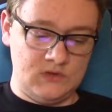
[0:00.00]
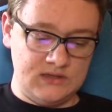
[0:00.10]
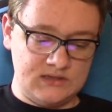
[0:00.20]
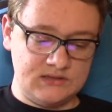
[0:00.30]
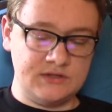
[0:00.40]

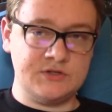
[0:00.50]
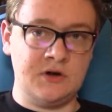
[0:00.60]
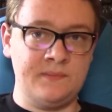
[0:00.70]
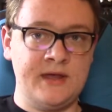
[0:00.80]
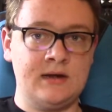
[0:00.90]
This is a
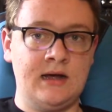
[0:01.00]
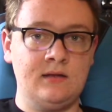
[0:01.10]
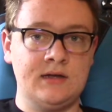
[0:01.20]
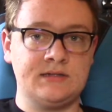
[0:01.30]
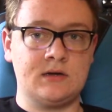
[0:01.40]
term that I
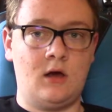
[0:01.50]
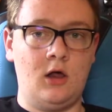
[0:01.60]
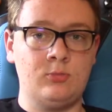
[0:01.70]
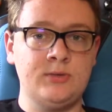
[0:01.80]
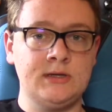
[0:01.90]
like to
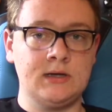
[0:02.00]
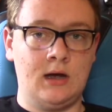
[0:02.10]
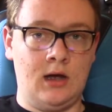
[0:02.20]
call being a